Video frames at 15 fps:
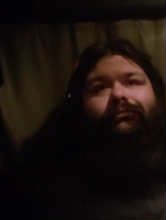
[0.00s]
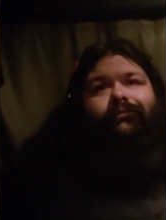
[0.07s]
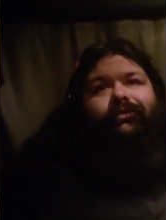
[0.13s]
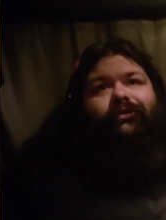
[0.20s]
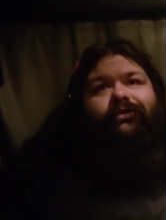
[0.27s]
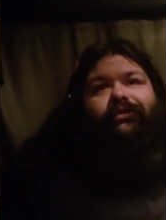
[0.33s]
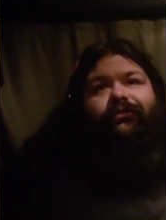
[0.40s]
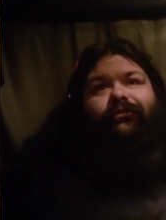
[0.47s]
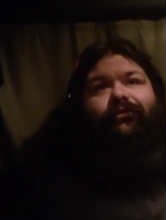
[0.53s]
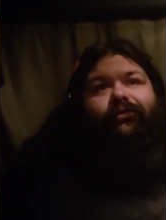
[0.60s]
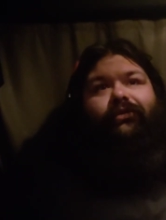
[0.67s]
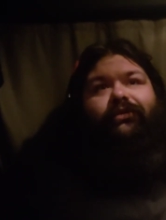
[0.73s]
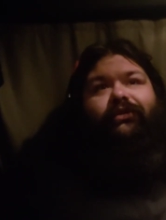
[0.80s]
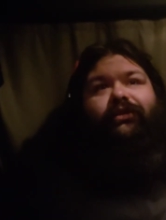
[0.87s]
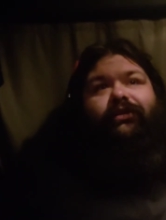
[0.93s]
13,
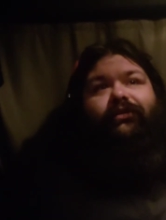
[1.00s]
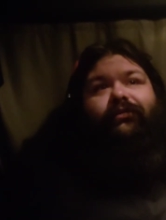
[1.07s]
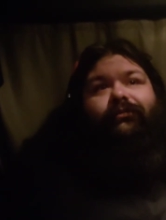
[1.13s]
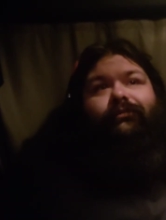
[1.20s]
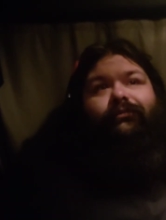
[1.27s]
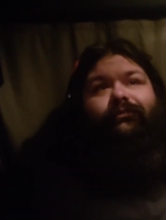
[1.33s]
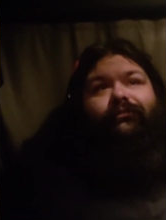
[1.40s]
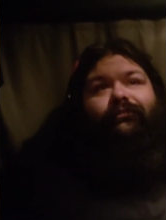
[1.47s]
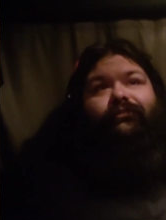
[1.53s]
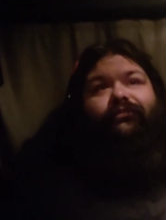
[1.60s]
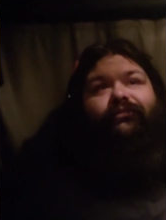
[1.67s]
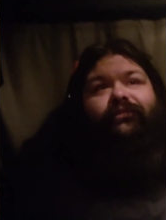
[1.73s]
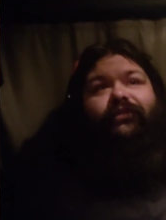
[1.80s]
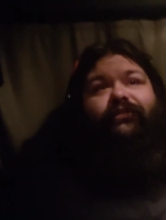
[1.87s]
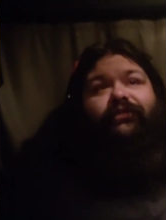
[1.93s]
14,
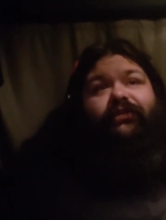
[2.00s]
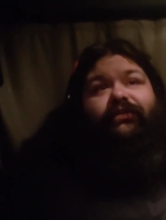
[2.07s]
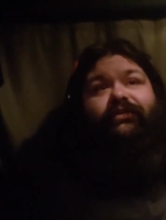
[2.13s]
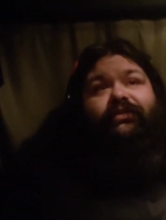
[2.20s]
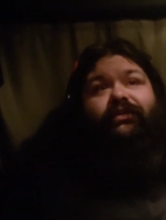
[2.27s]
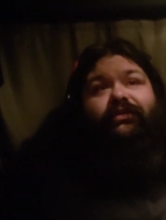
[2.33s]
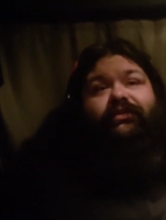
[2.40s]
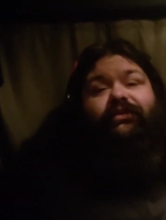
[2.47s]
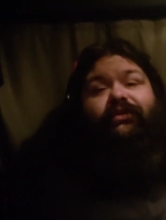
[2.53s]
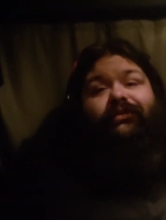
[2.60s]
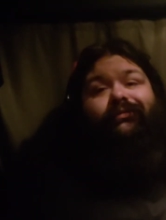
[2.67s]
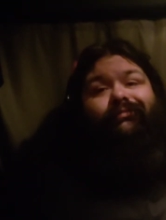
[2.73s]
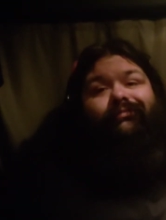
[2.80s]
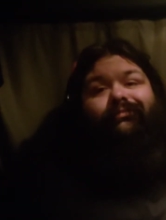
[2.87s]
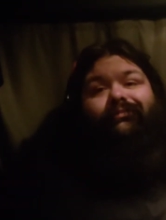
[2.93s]
15,
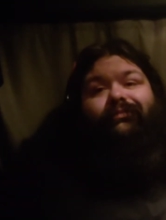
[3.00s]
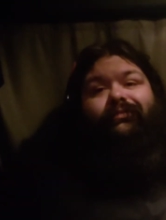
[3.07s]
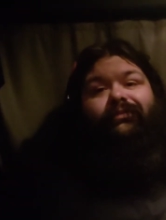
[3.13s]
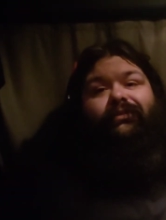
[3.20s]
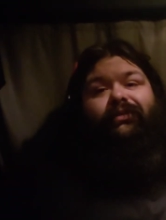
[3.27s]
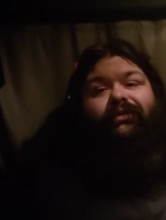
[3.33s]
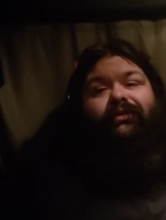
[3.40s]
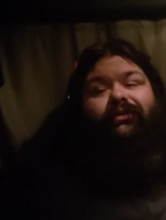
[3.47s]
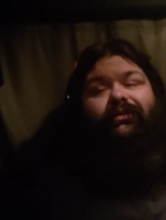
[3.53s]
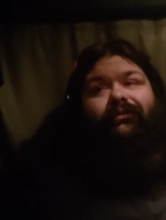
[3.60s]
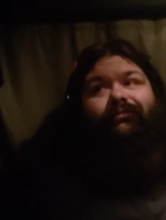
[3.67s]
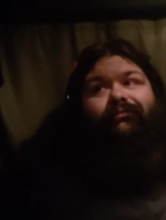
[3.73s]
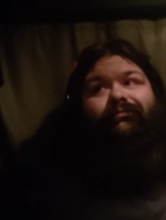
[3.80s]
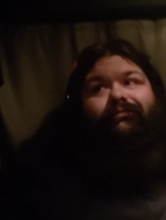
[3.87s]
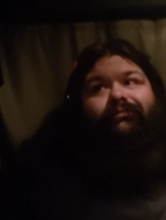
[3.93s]
16,
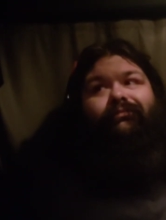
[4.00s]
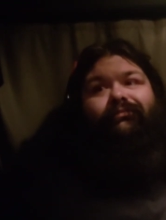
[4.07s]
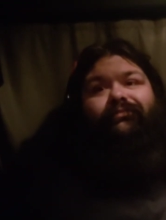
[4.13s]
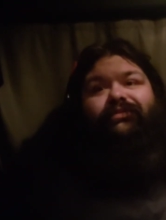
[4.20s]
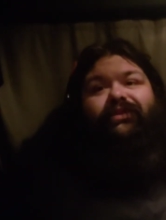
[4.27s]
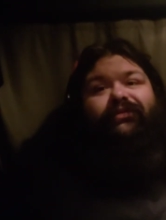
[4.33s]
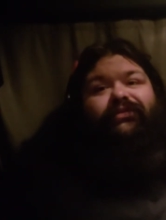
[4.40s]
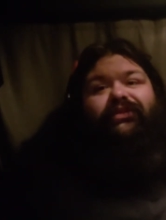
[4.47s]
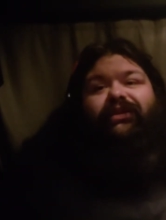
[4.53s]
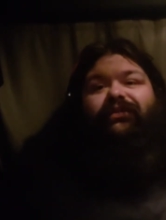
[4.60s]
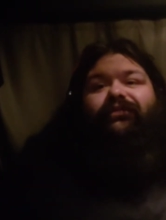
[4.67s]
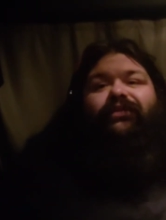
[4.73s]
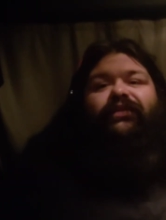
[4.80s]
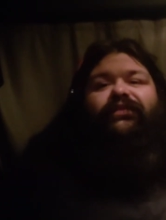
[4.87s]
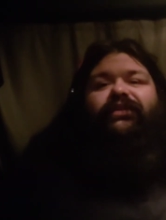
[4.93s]

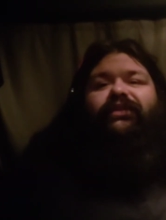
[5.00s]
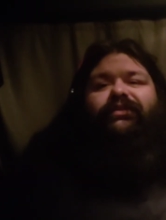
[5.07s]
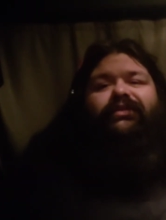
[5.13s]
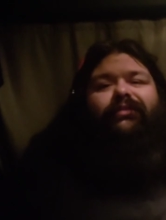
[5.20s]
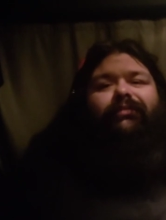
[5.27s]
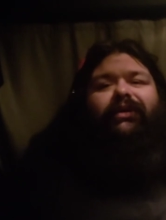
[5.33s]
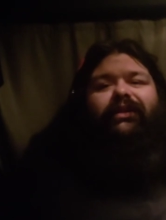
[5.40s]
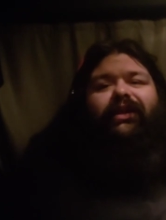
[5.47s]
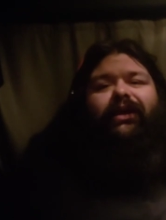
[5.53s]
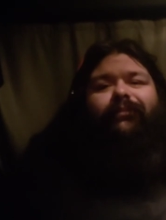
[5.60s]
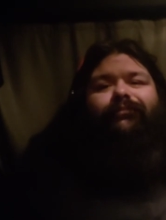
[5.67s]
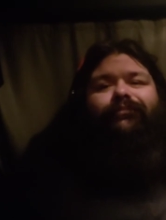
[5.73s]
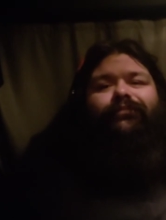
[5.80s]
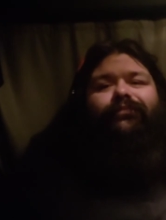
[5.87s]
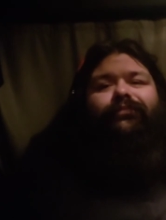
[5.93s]
17.50, something like that.
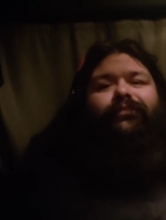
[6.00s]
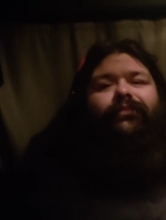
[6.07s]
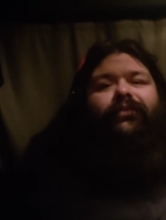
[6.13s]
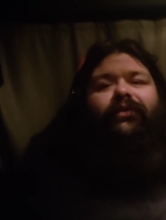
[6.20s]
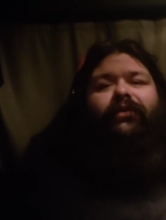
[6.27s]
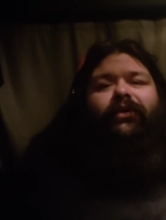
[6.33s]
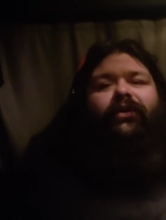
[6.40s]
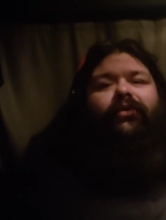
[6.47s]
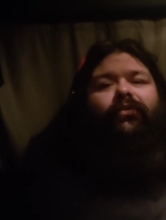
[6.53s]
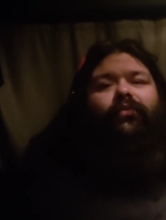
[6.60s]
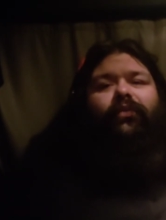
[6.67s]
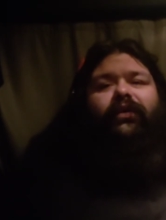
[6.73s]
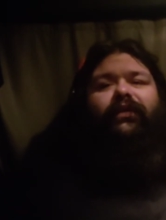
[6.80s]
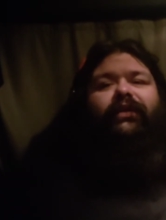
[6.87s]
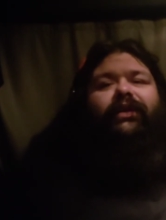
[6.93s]

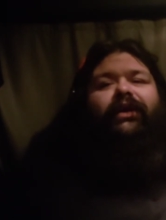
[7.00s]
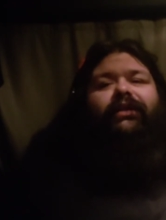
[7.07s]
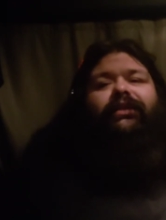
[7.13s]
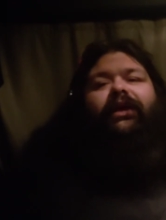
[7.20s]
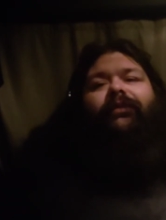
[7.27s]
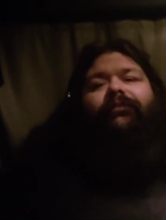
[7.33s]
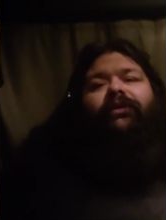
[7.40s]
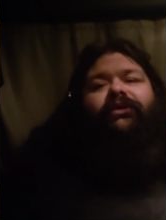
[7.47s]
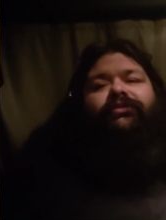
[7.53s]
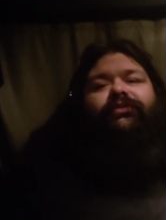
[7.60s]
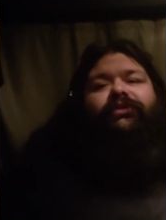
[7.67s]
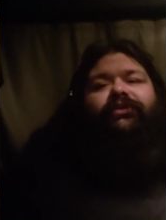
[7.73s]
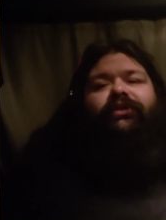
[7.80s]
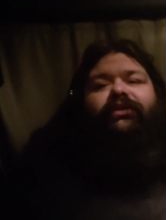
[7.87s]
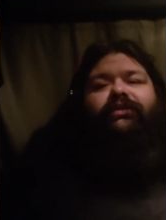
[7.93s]
Really not that much
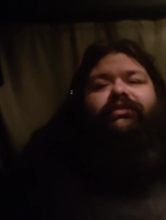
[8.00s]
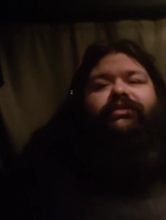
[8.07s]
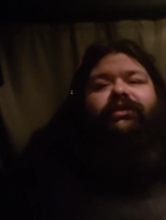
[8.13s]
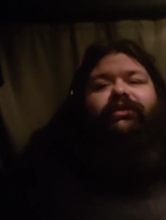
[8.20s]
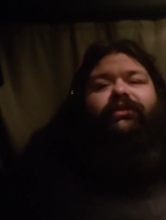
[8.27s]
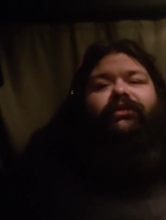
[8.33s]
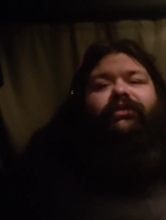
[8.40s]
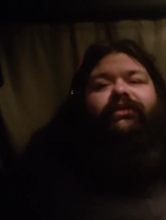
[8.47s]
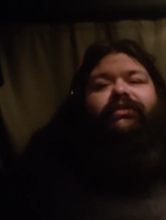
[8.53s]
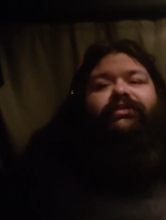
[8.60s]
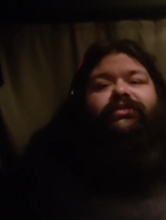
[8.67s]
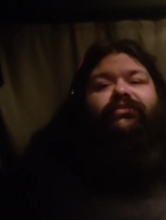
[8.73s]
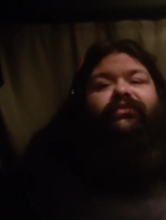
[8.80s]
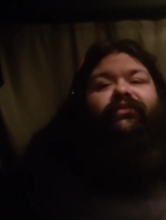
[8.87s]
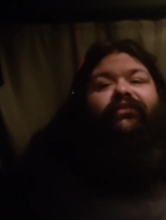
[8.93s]
when you consider that this
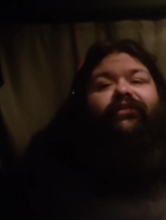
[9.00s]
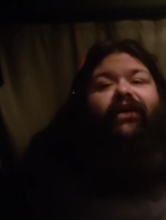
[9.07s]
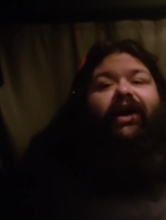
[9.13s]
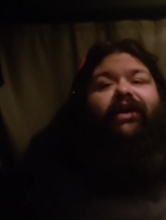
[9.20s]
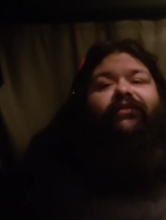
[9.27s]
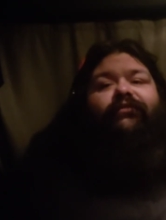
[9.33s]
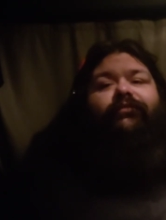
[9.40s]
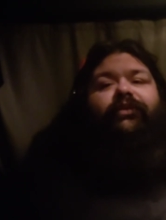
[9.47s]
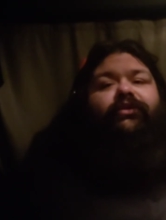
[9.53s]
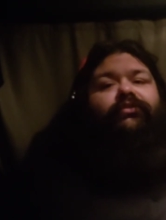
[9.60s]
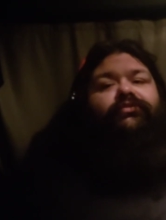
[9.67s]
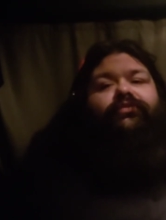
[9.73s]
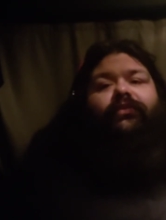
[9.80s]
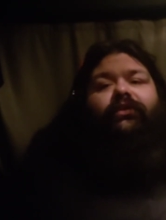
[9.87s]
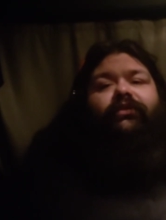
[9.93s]
is 5
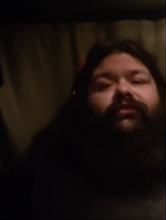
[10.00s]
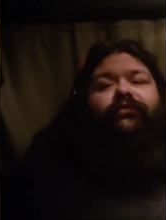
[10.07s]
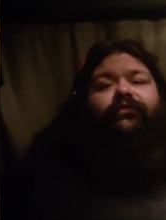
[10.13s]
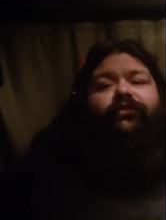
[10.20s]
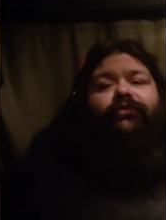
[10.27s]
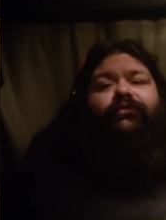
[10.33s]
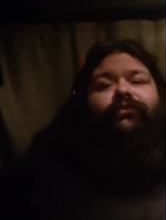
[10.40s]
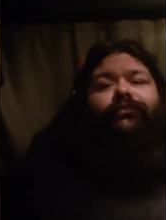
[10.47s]
meals worth of food.